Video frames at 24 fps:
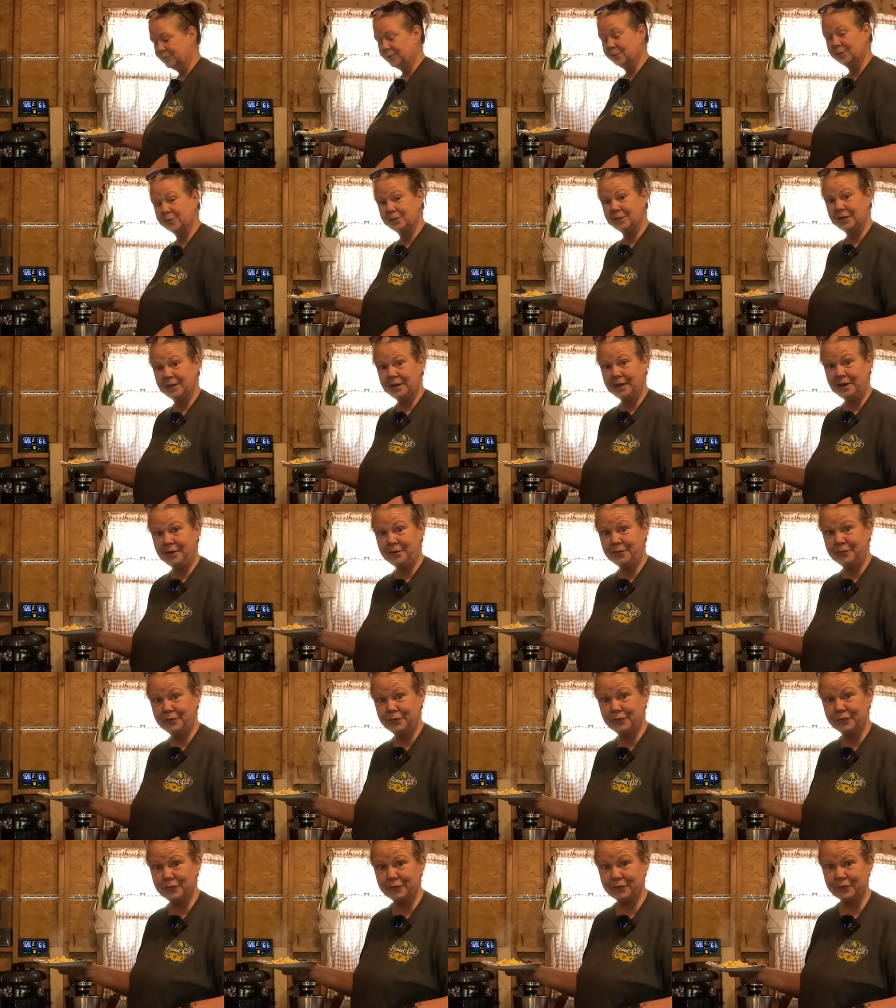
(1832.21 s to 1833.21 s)
Turn that off
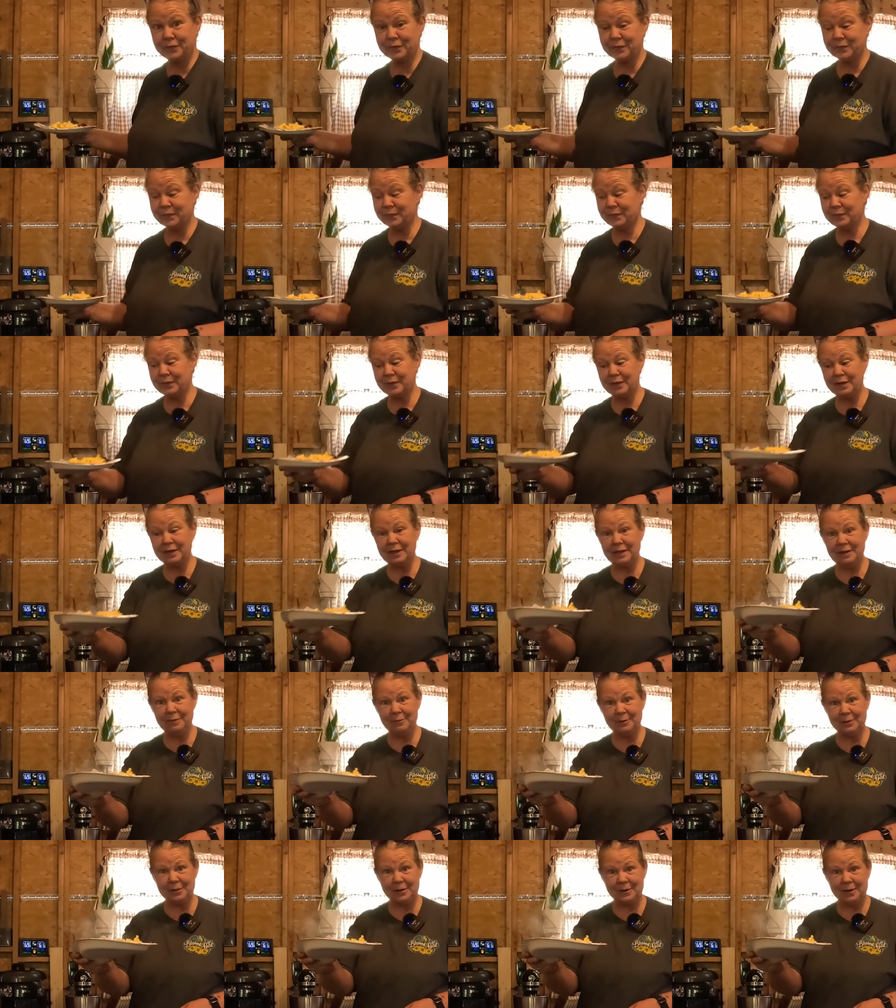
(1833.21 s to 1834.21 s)
and
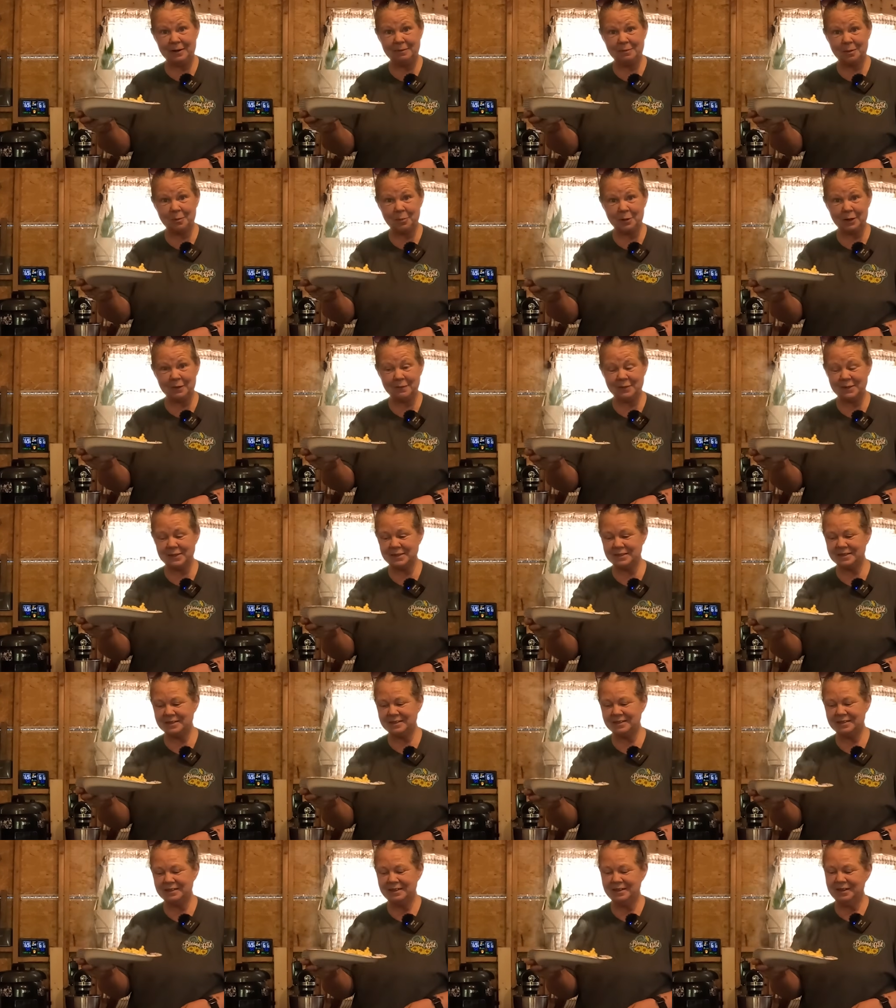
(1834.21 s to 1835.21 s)
we'll go have our
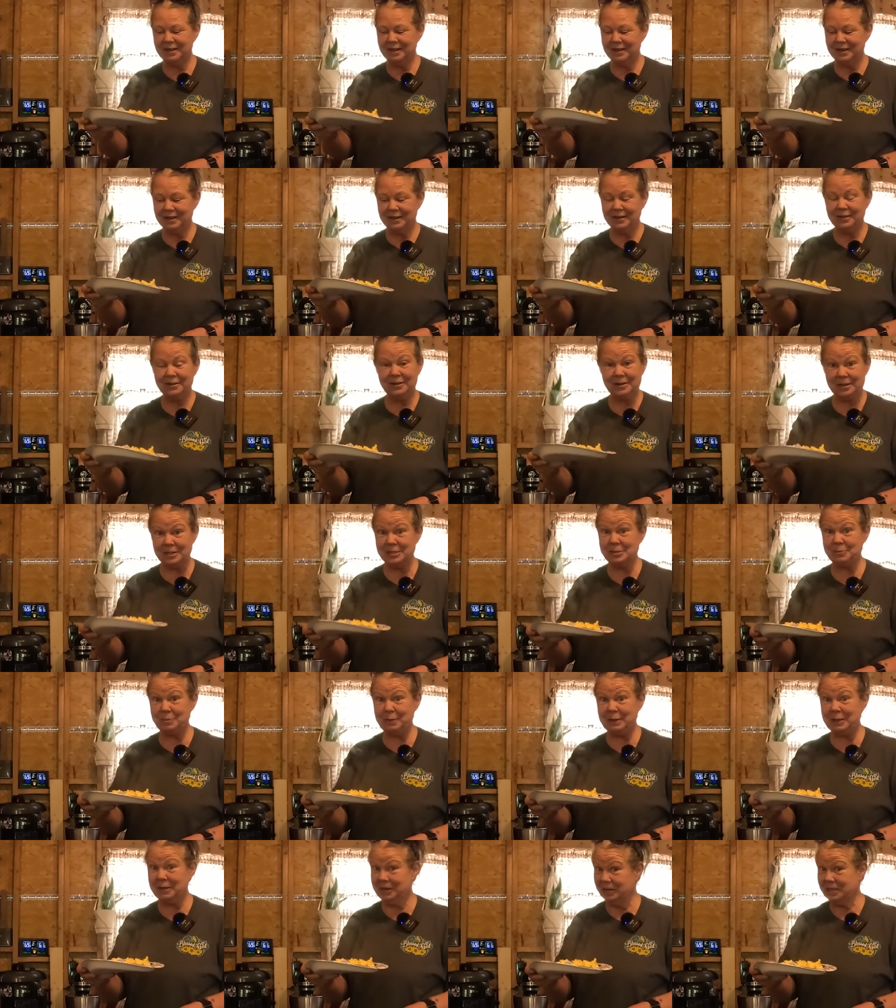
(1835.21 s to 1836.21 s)
breakfast.
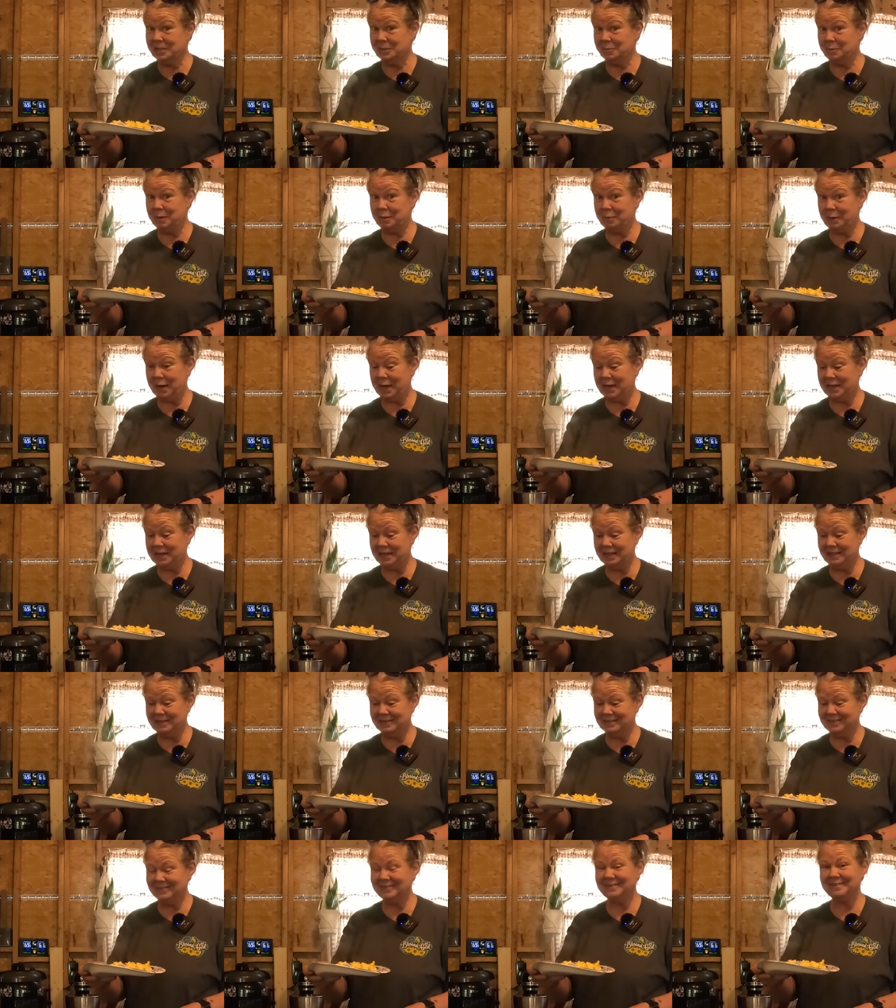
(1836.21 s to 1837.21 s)
Crispy, crispy
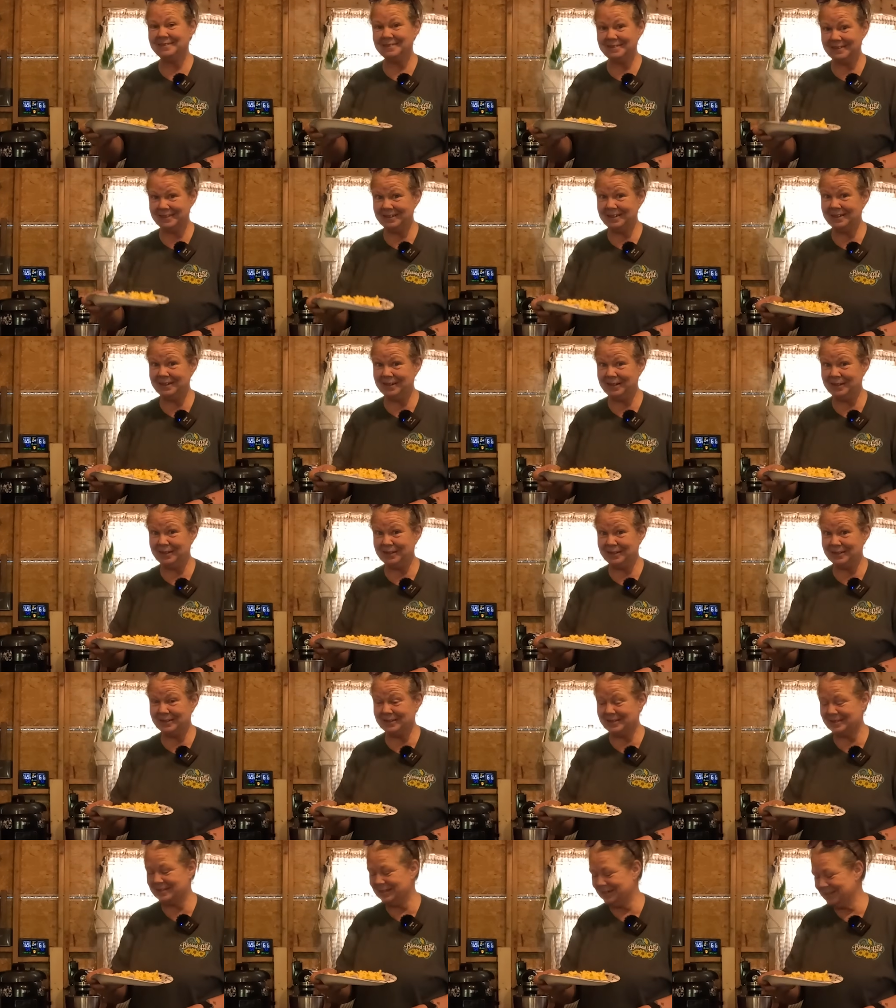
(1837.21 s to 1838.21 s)
bacon and
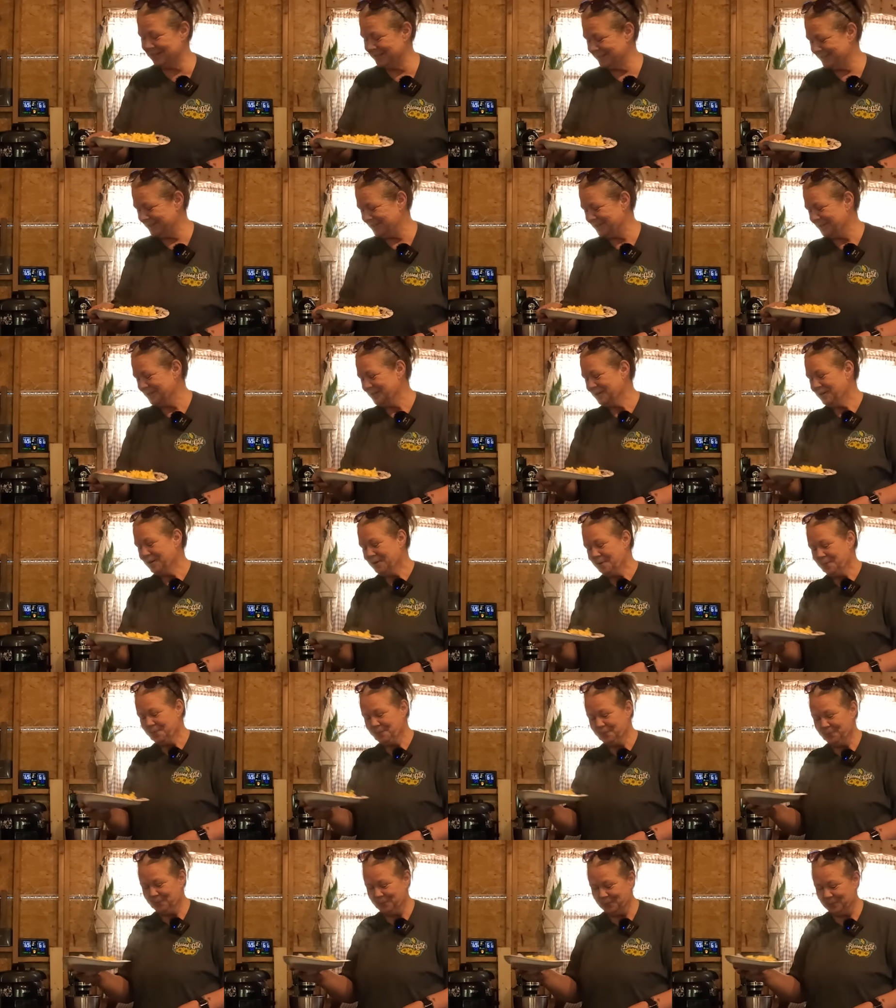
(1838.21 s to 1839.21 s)
eggs.
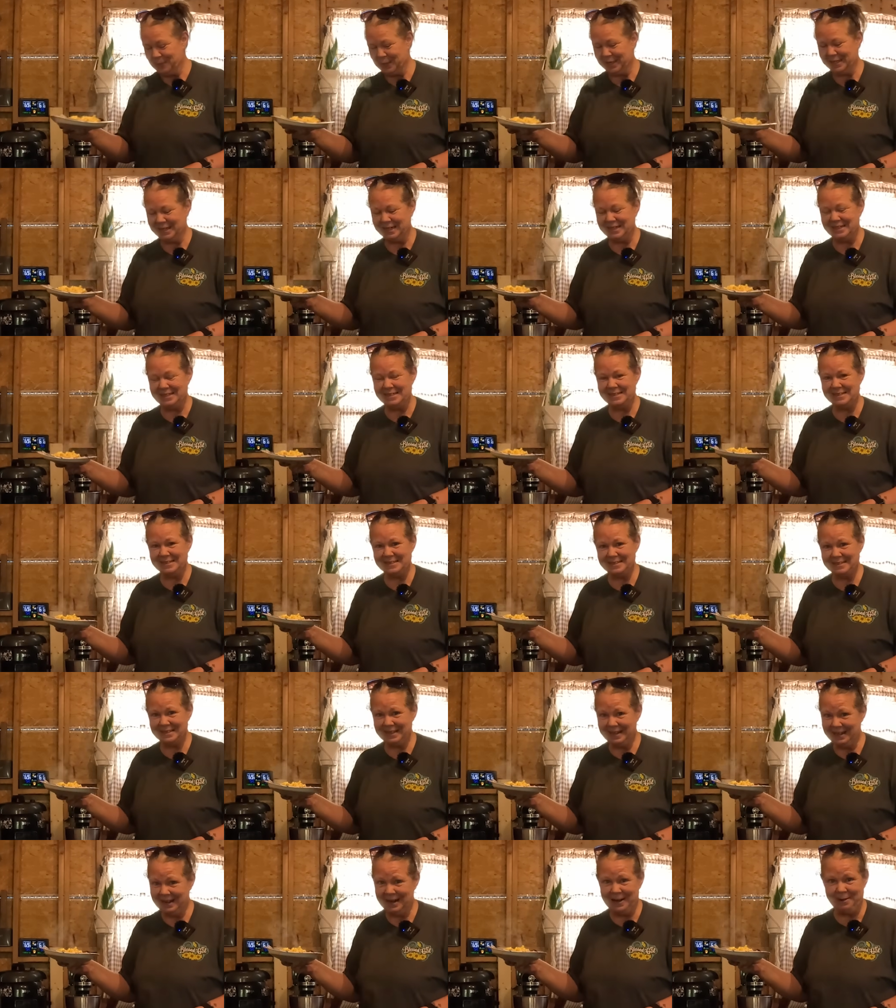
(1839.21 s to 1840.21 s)

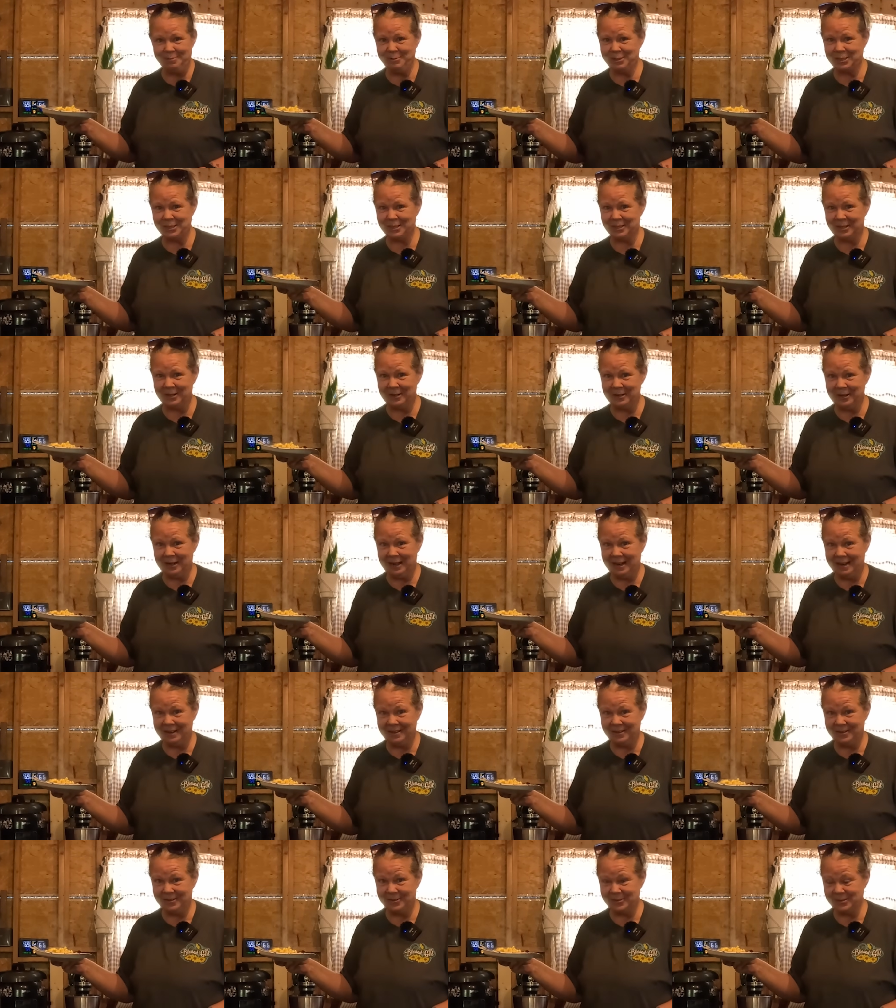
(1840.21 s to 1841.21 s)
Because I'm just learning how
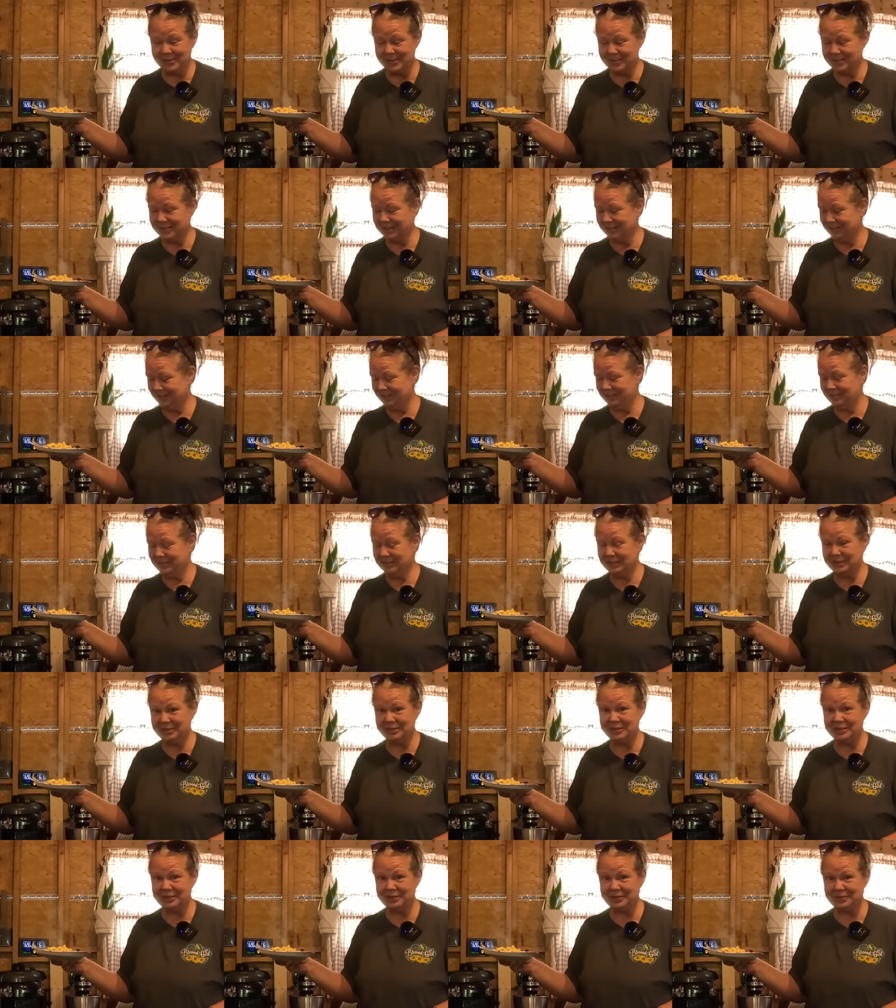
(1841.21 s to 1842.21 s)
to use this electric
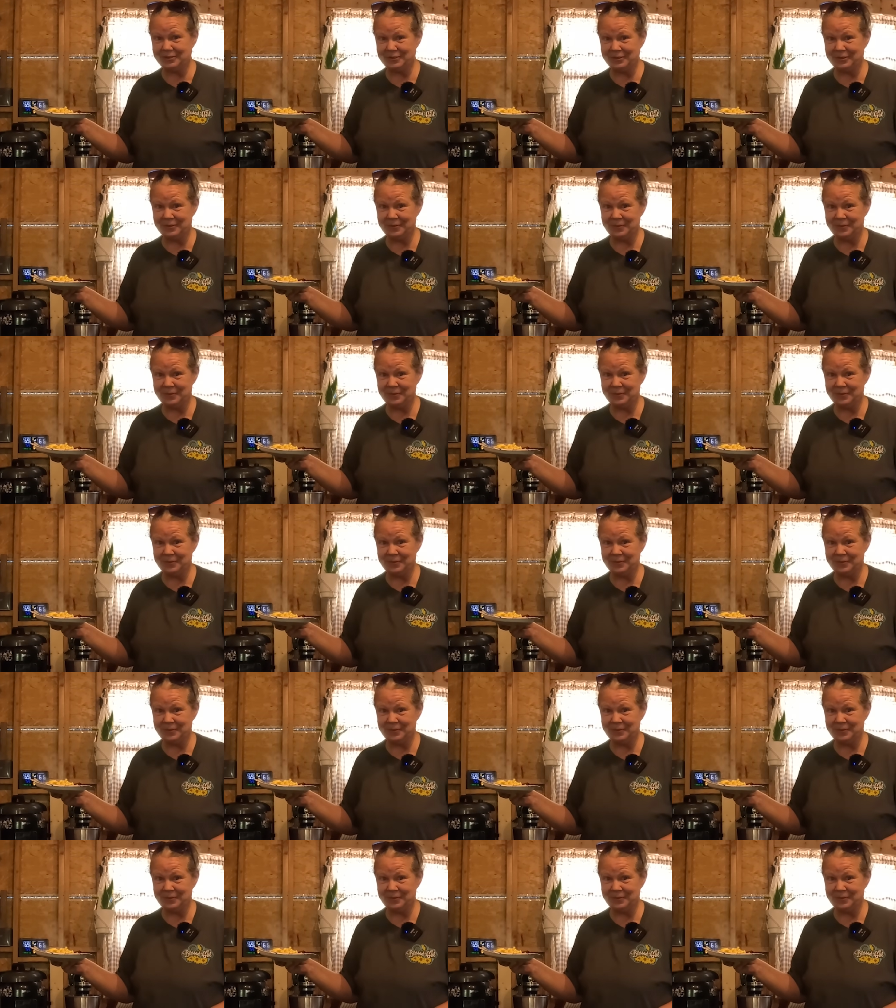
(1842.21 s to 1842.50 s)
stove.